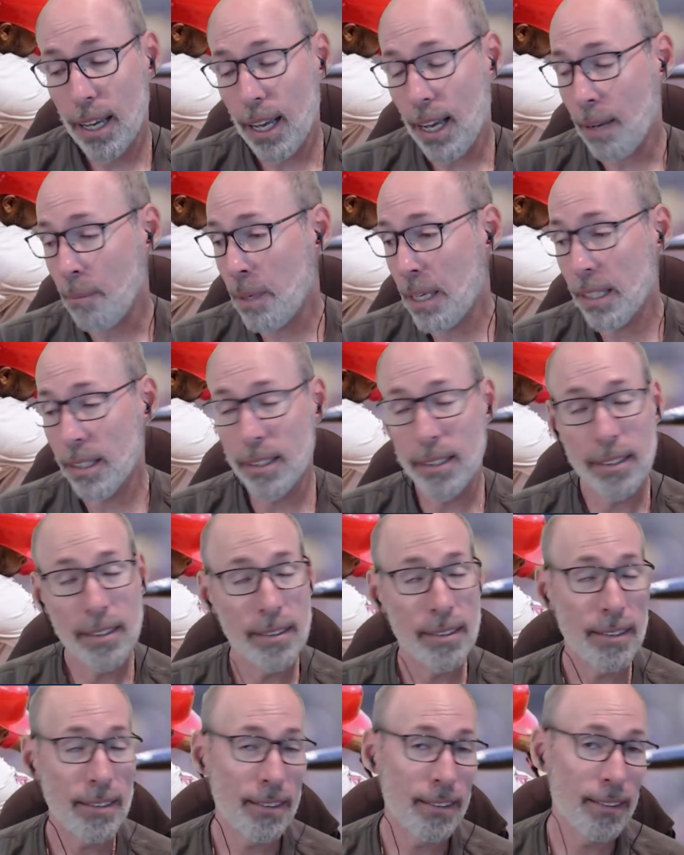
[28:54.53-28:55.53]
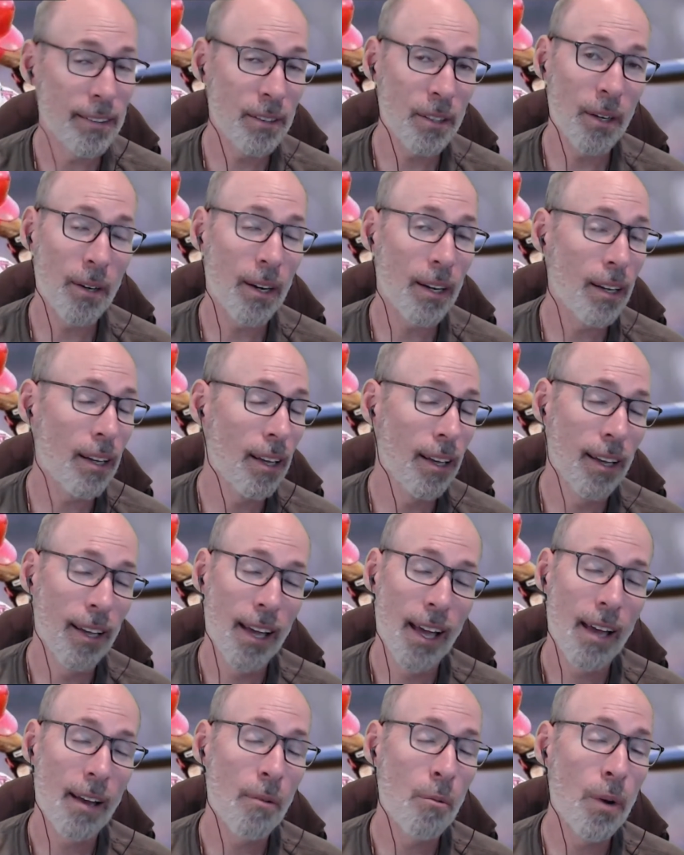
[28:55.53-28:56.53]
I mean, so
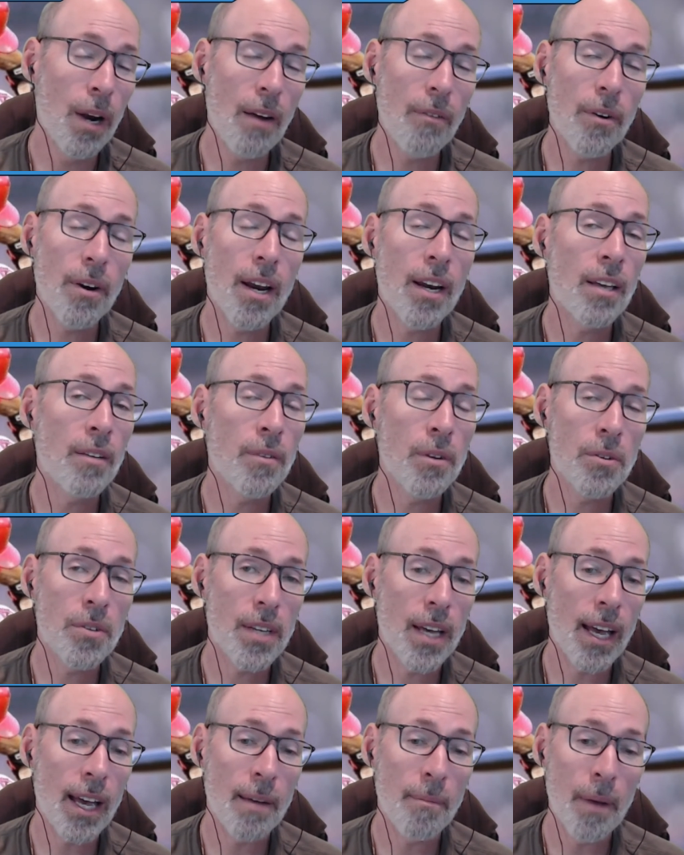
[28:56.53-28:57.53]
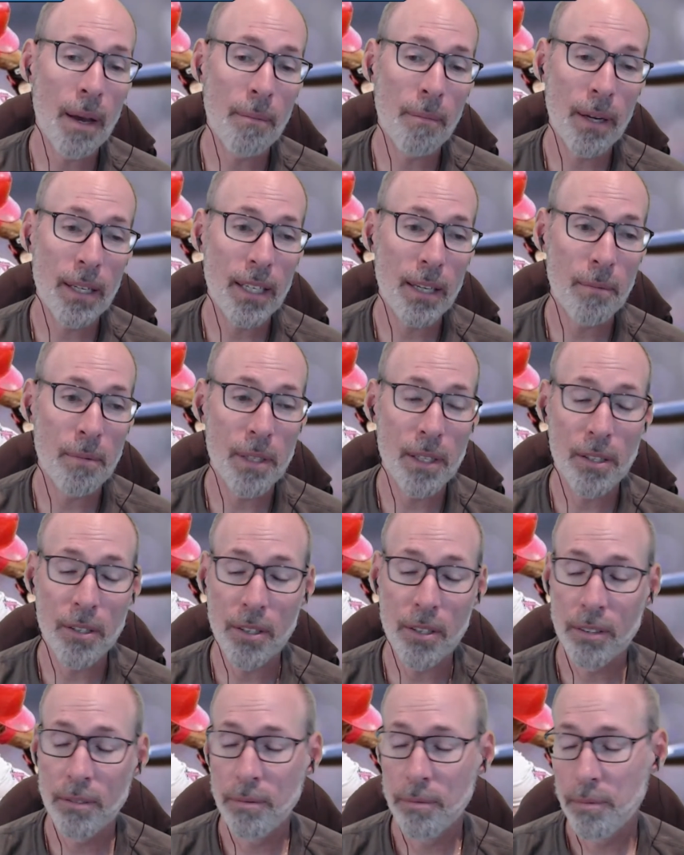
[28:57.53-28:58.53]
whenever any of you say, hey, man, my team's
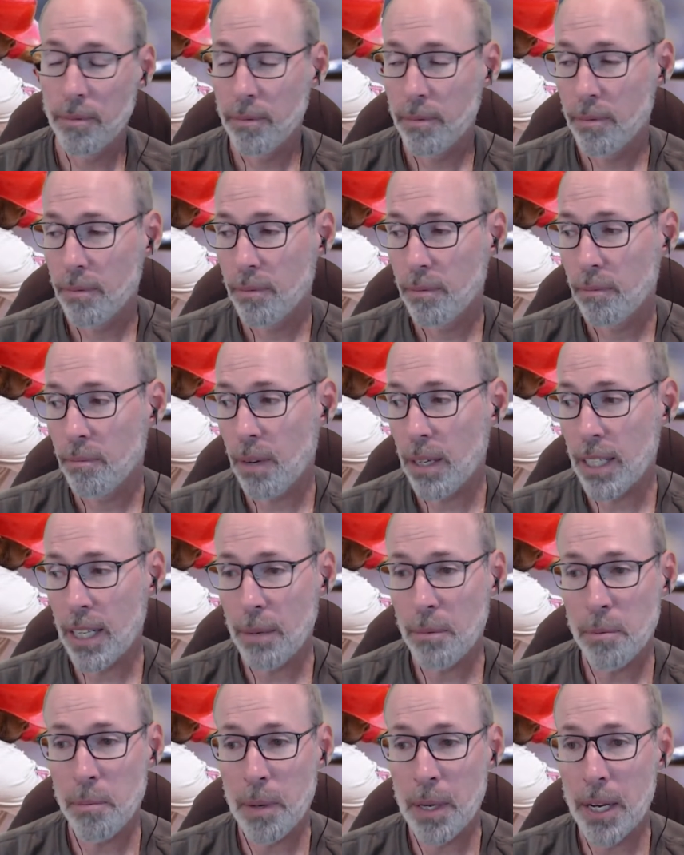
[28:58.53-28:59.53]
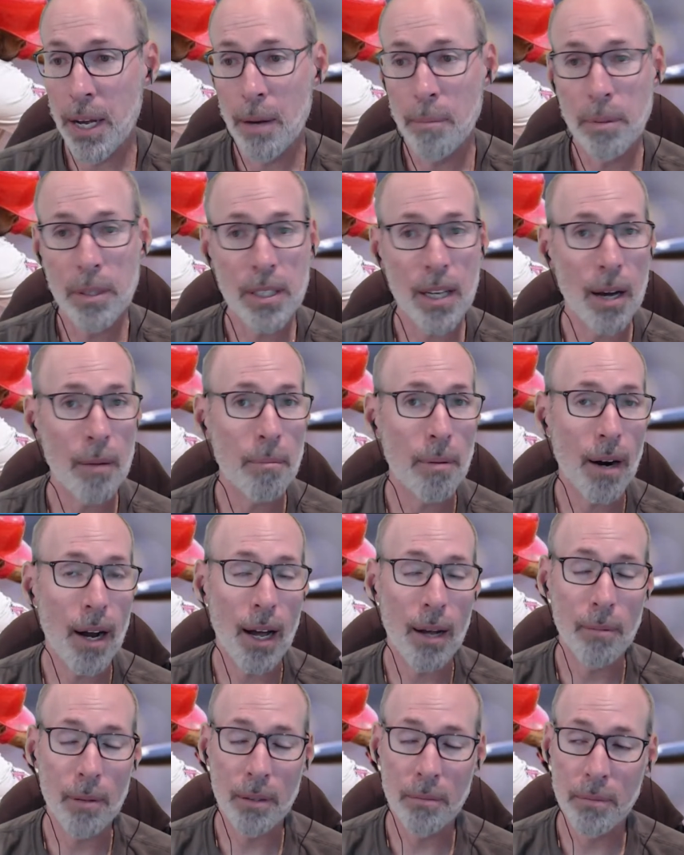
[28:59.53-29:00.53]
injured, my team's beat up, it's got
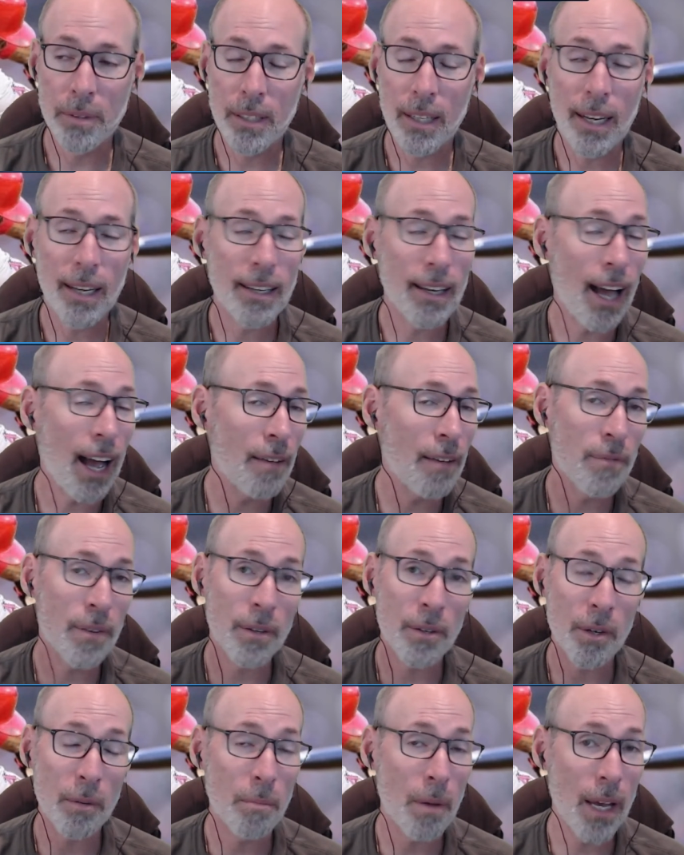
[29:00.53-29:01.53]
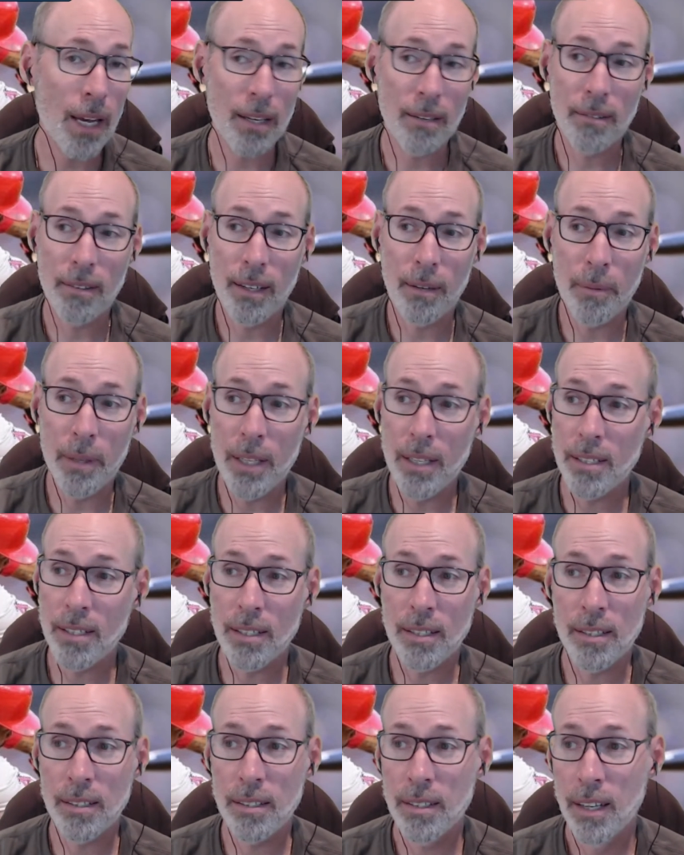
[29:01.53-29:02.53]
problems, I feel your pain. I mean,
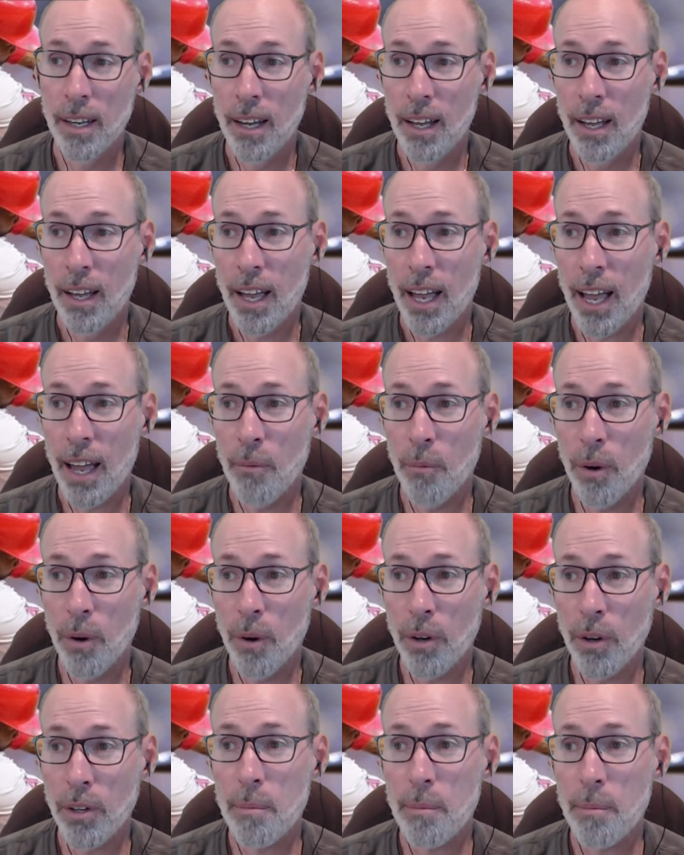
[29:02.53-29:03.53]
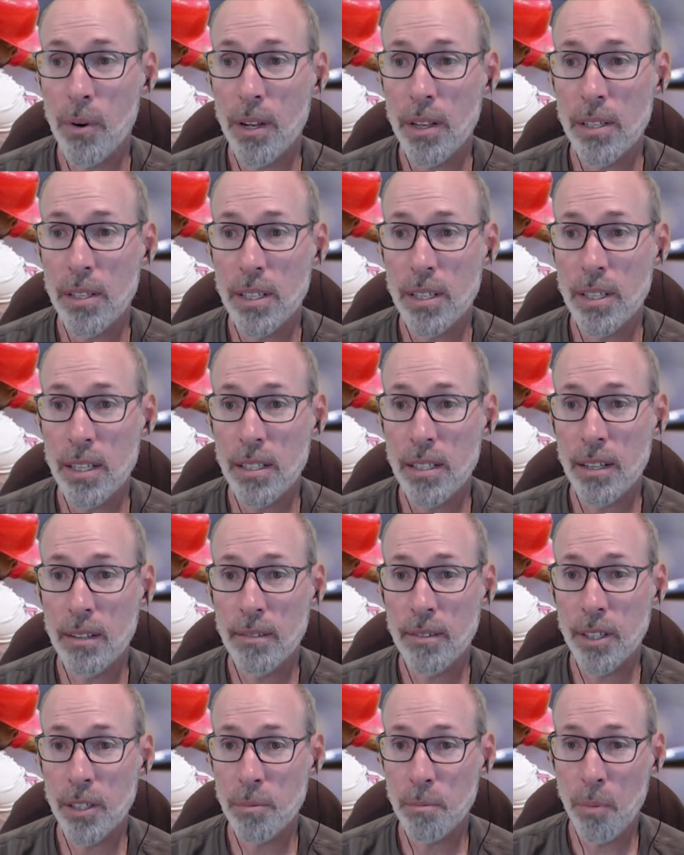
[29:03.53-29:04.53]
and we're to that point of the
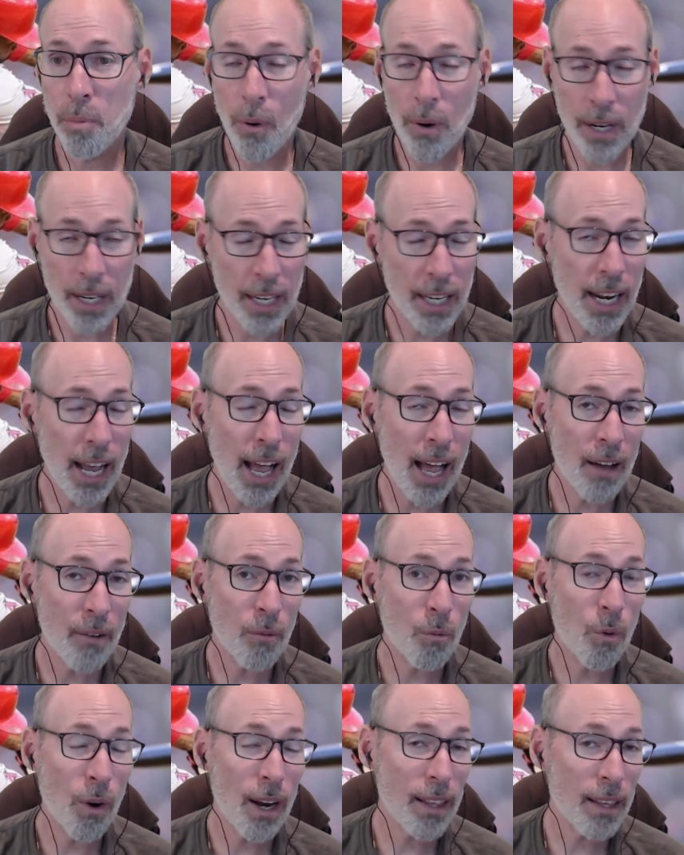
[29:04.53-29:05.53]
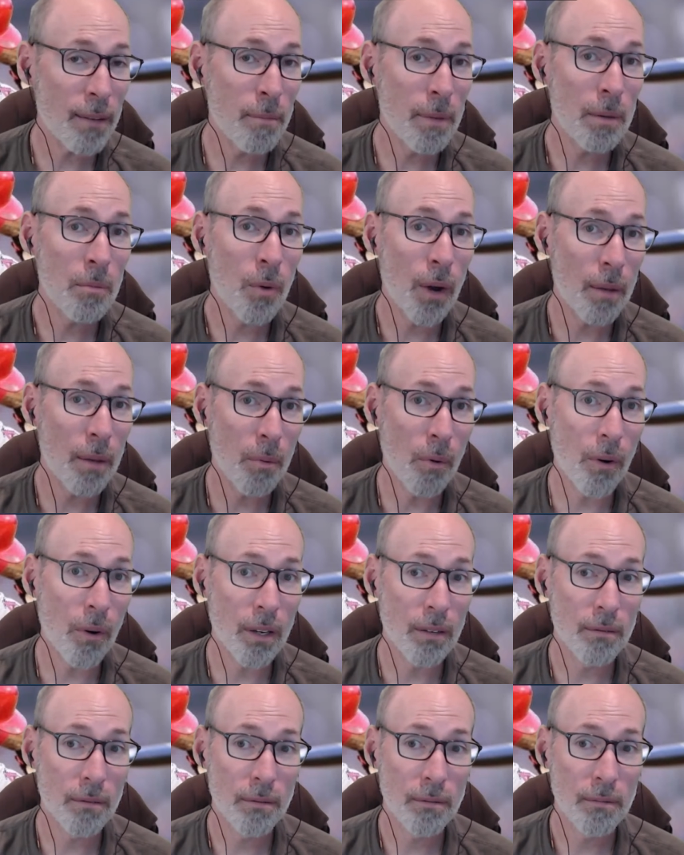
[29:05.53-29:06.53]
season, just pointing it out. We're the midway
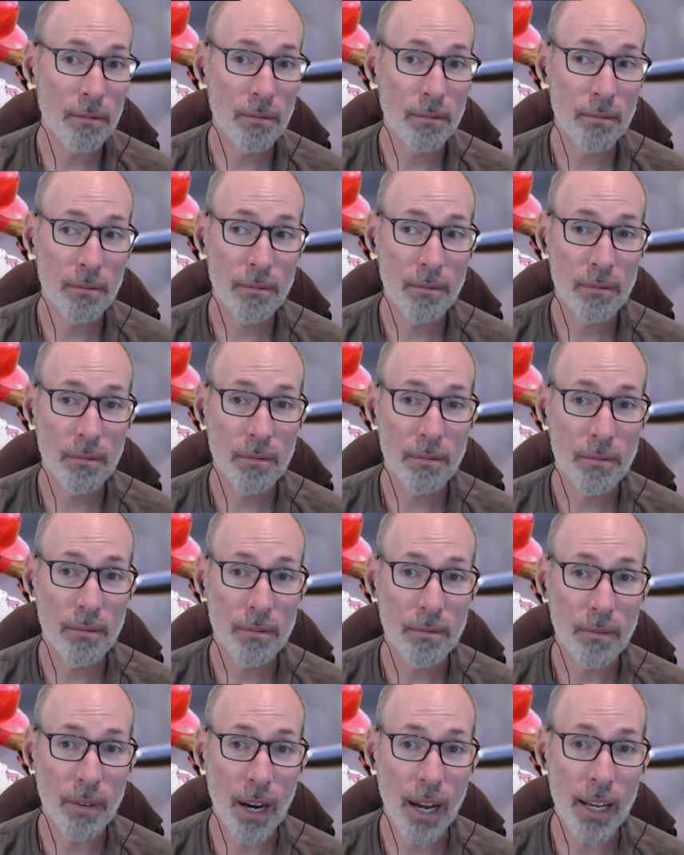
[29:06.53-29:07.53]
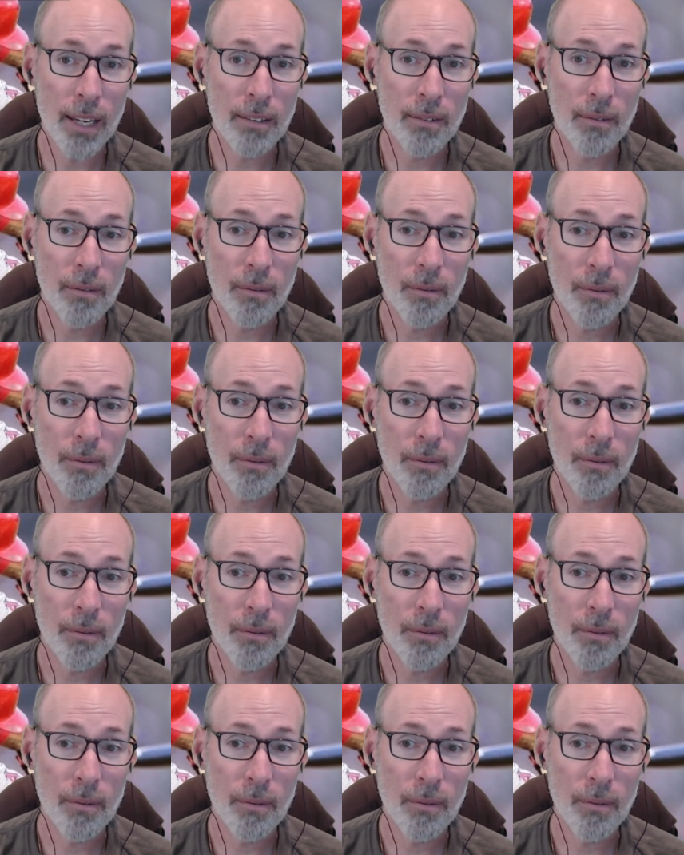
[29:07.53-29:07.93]
point, right?